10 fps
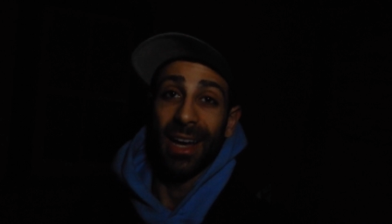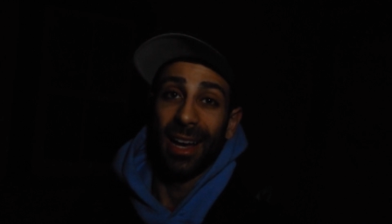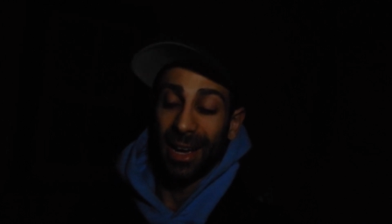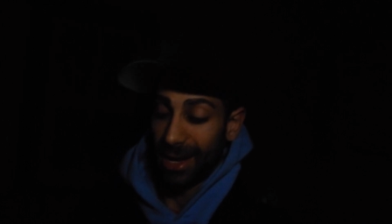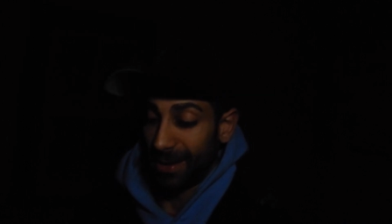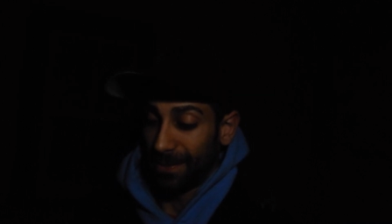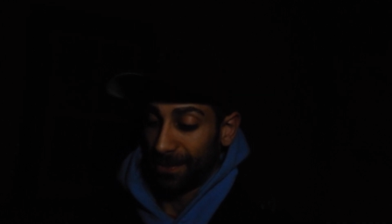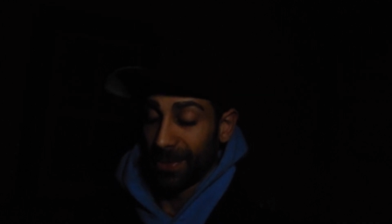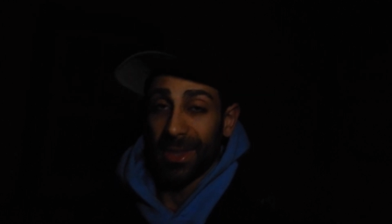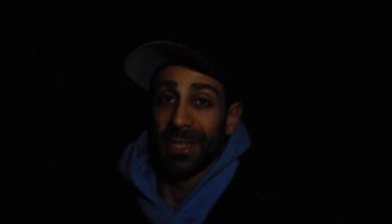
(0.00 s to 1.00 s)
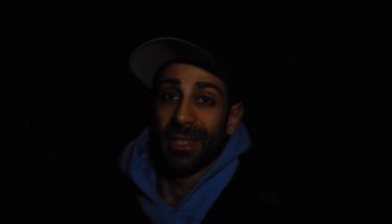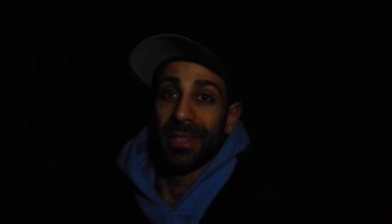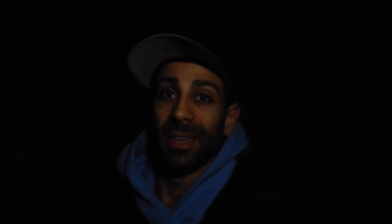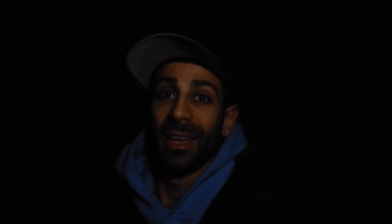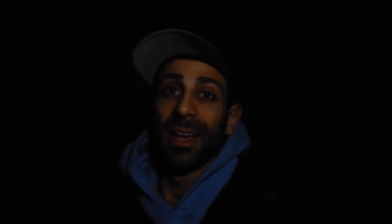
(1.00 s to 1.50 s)
uh,
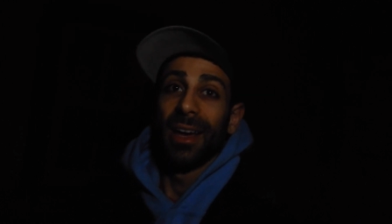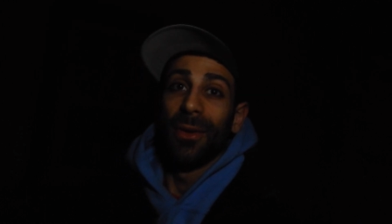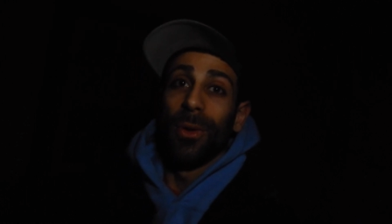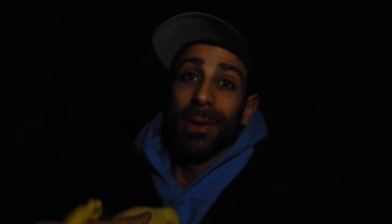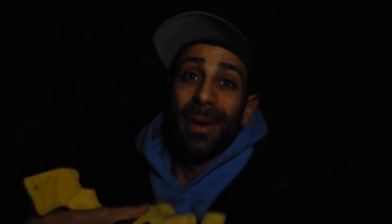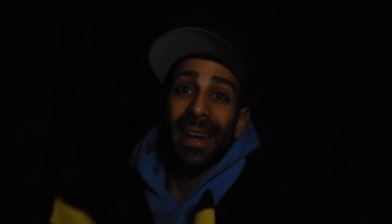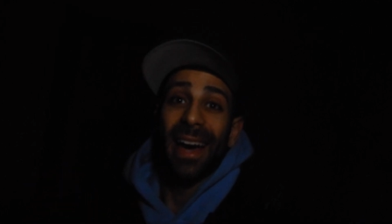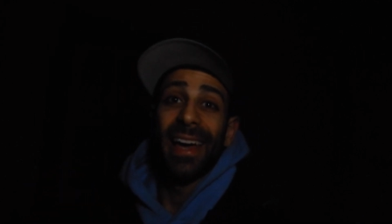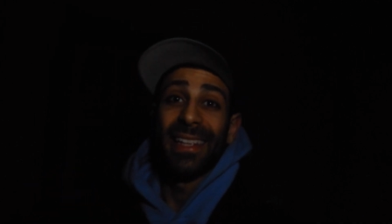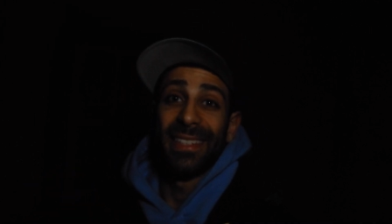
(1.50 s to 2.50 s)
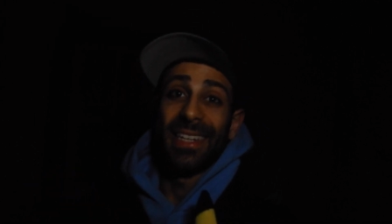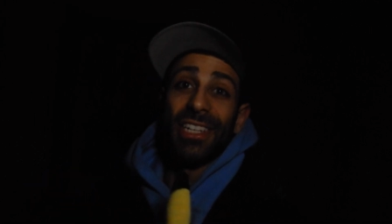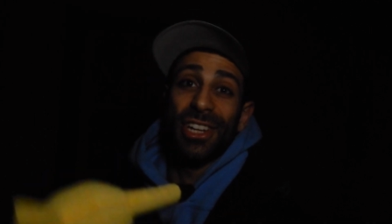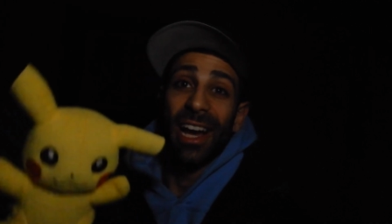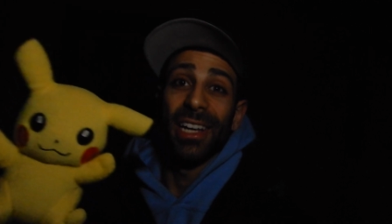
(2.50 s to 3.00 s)
this one-man
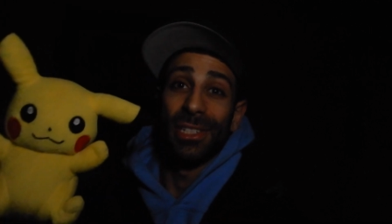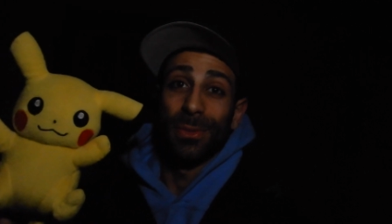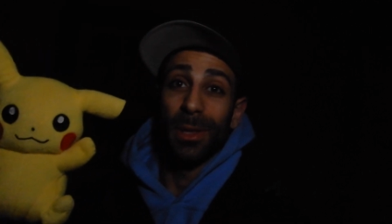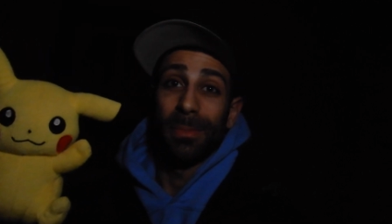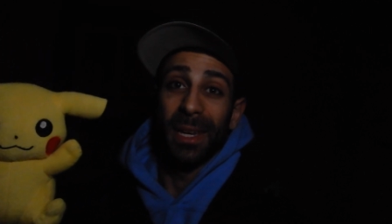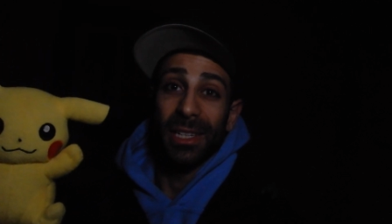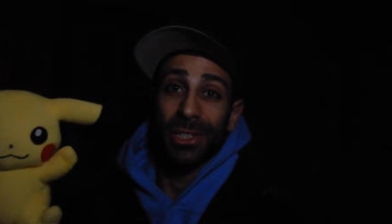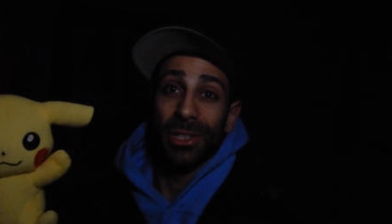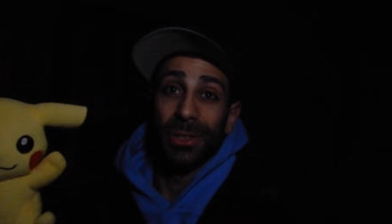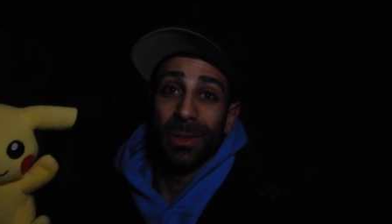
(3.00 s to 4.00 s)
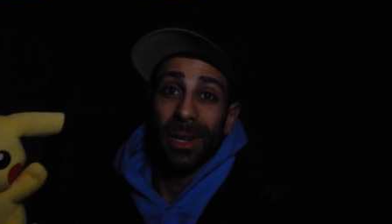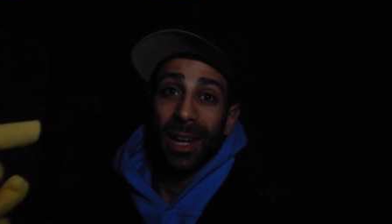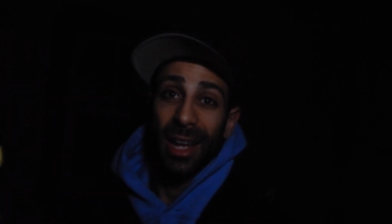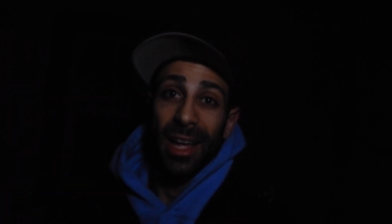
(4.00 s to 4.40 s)
hide-and-seek challenge with Pikachu,